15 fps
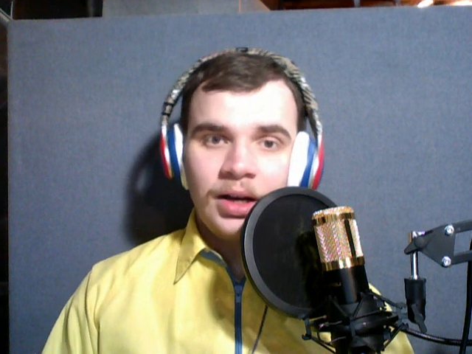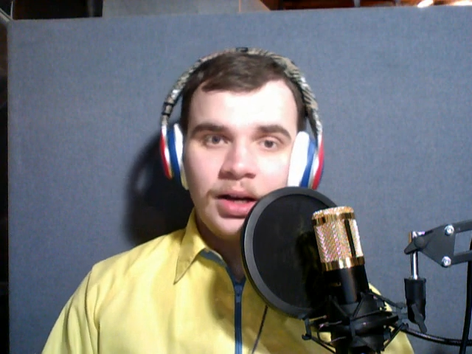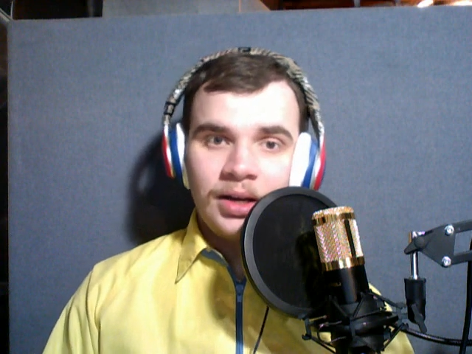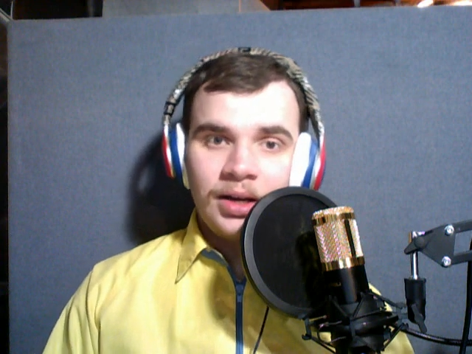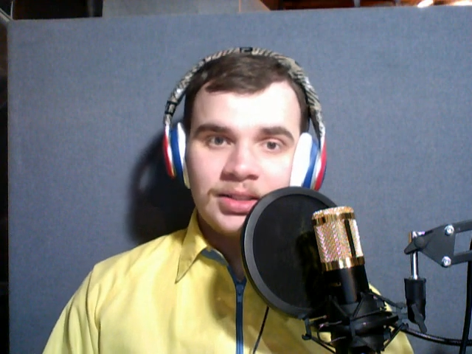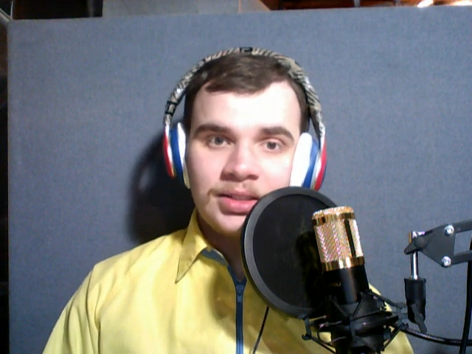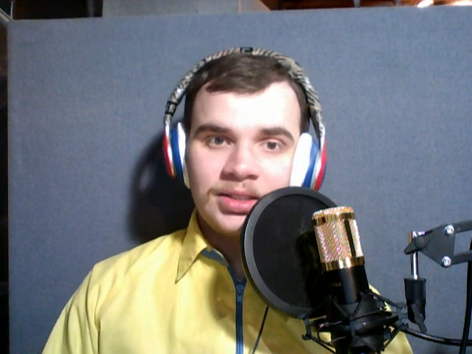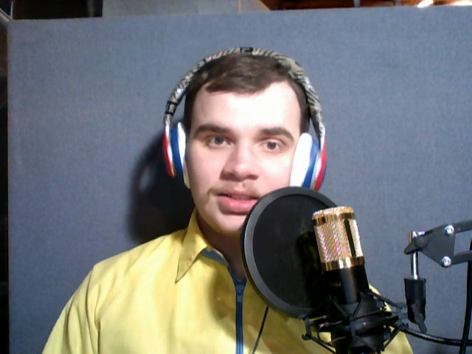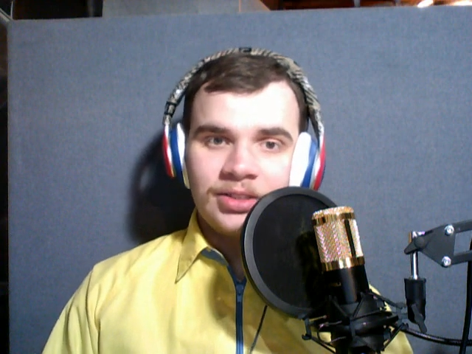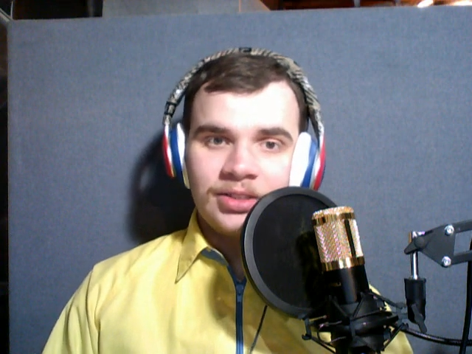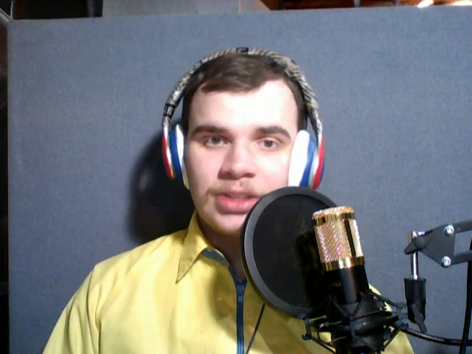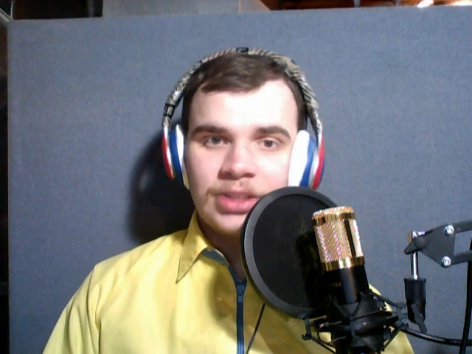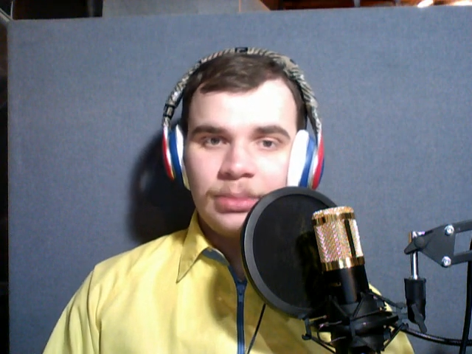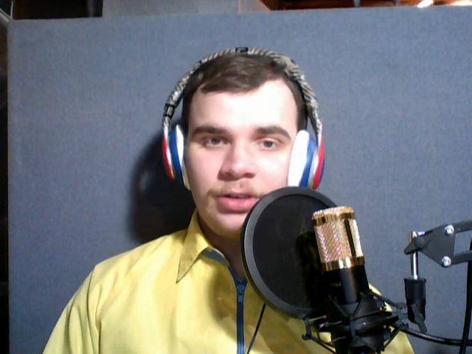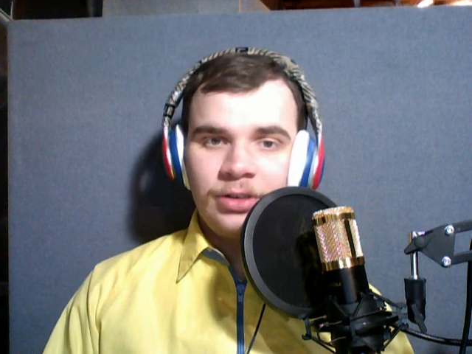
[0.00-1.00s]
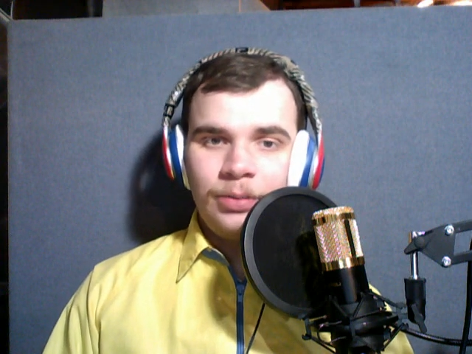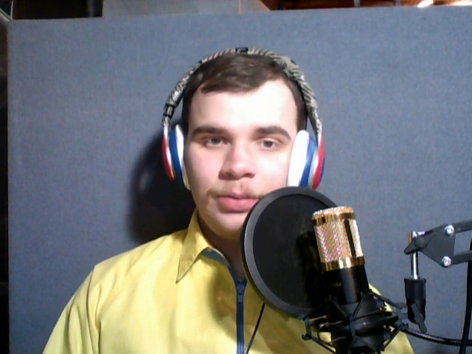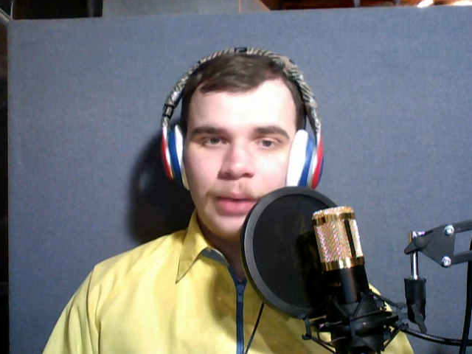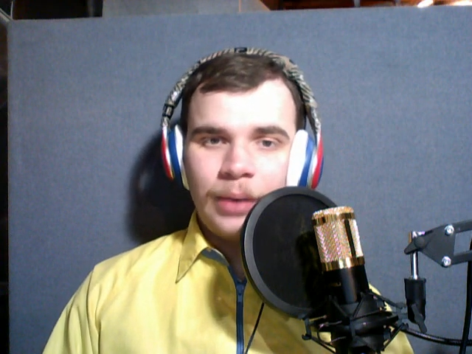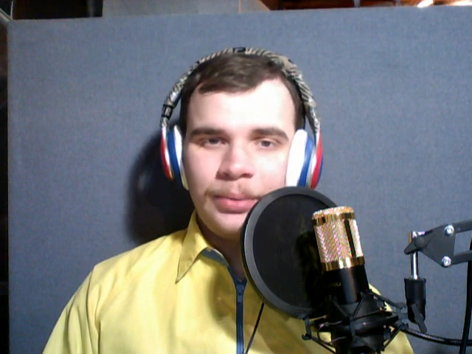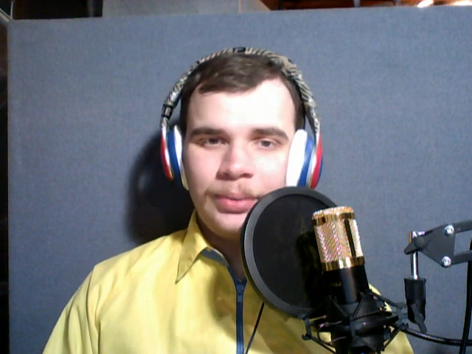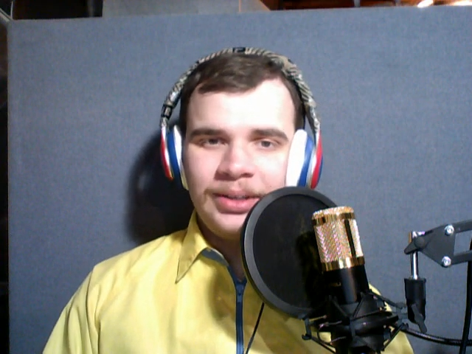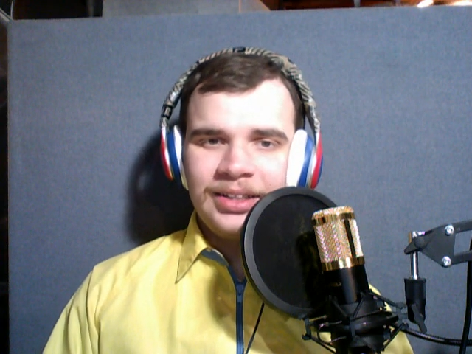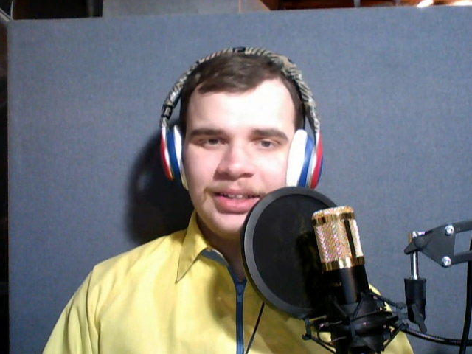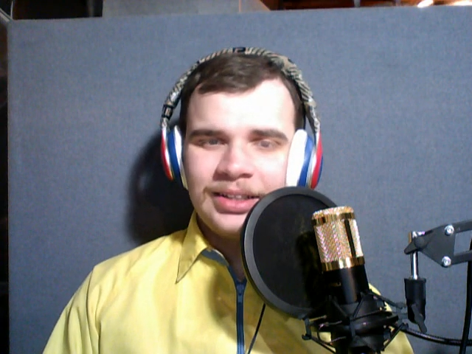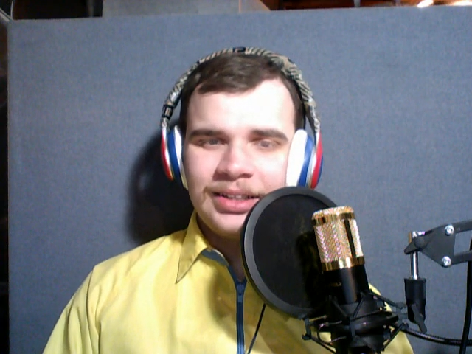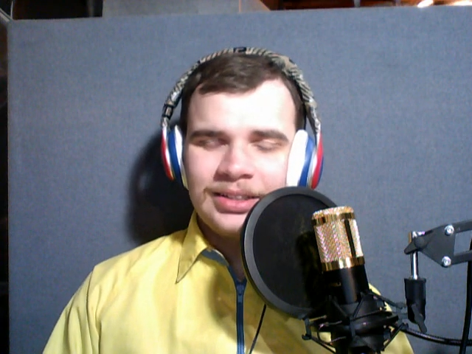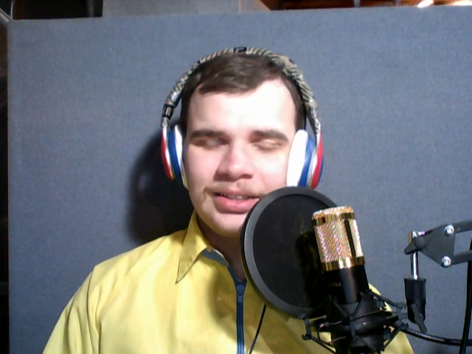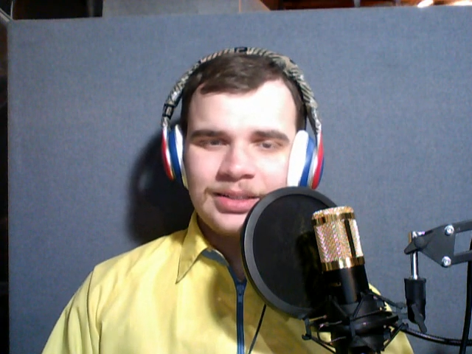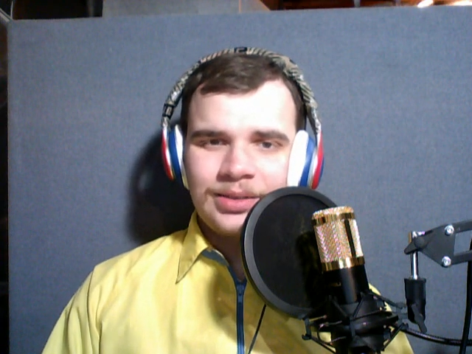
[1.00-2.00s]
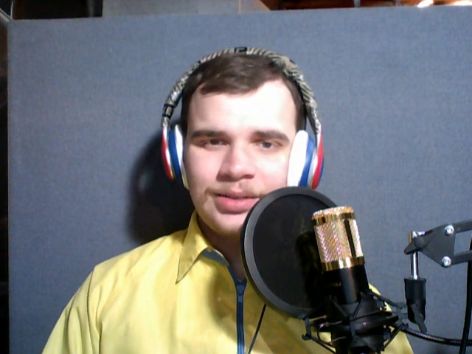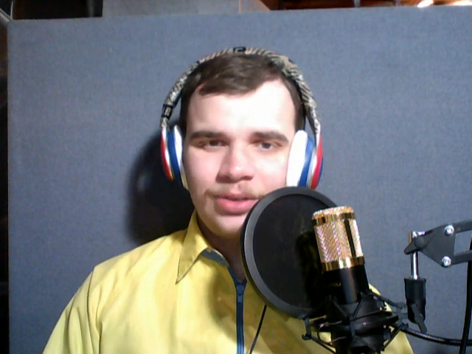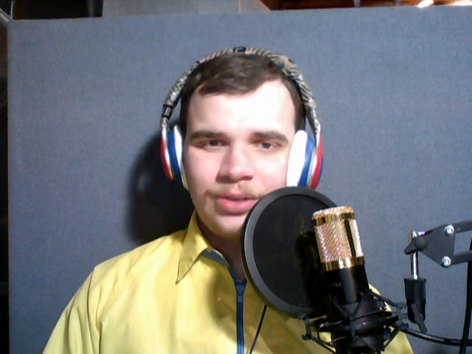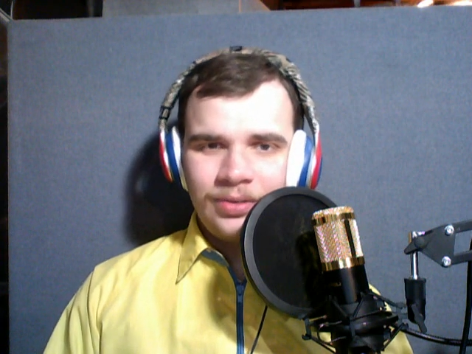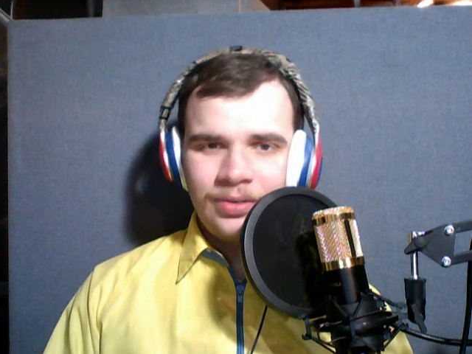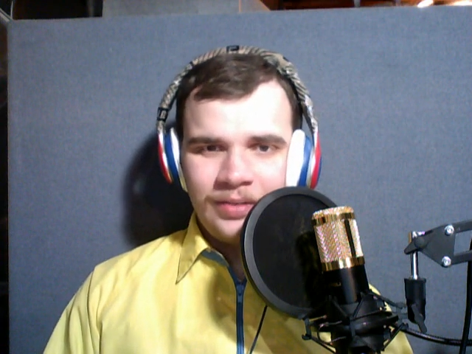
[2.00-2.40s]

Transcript: Also, some of you probably noticed